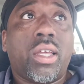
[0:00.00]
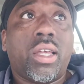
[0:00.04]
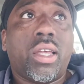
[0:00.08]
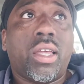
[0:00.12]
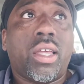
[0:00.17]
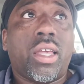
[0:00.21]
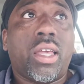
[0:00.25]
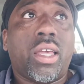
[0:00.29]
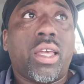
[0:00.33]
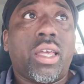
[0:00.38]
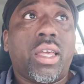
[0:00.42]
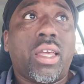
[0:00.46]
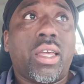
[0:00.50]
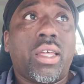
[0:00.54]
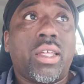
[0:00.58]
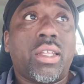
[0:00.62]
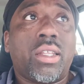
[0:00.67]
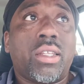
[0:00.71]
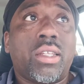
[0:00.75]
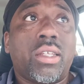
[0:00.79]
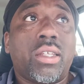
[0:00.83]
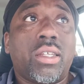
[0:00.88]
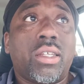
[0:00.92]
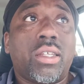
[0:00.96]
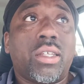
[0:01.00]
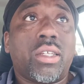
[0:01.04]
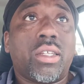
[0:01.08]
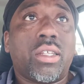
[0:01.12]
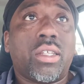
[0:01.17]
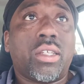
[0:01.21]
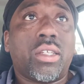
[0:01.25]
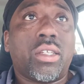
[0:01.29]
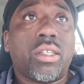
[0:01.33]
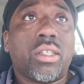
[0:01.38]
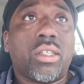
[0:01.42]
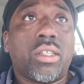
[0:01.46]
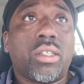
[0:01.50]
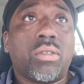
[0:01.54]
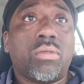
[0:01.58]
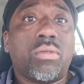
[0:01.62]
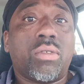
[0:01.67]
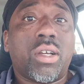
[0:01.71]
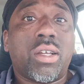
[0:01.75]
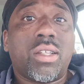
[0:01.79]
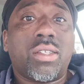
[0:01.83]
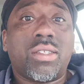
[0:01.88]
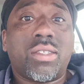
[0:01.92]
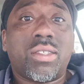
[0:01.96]
And you
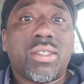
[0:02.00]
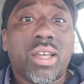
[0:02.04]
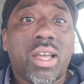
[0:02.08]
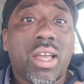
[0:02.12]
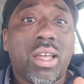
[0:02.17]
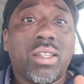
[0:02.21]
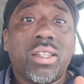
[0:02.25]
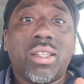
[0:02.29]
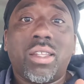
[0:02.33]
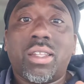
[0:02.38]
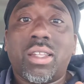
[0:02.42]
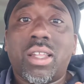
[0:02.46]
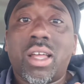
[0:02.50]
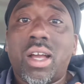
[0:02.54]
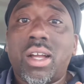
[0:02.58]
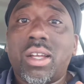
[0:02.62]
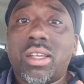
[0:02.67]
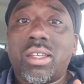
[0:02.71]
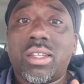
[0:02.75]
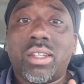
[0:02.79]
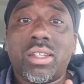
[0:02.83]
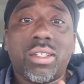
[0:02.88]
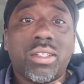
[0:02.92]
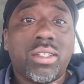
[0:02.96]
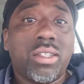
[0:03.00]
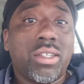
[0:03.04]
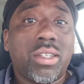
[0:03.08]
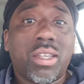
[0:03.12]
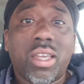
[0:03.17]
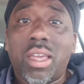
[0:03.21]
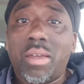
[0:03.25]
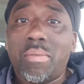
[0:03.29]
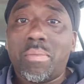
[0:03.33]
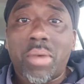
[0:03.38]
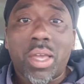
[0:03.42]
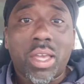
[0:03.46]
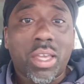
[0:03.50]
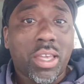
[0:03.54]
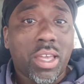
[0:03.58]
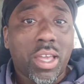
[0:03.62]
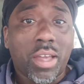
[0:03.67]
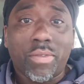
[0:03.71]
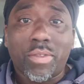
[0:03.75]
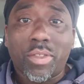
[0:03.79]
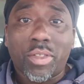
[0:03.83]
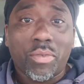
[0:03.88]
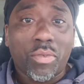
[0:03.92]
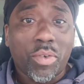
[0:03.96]
got Tyler Lockett and DK Metcalf
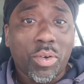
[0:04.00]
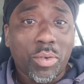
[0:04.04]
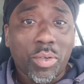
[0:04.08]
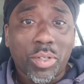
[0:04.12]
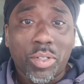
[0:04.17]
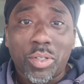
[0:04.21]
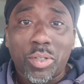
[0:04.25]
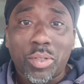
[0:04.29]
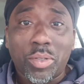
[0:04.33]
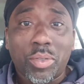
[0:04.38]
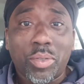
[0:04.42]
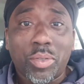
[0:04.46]
to throw it to.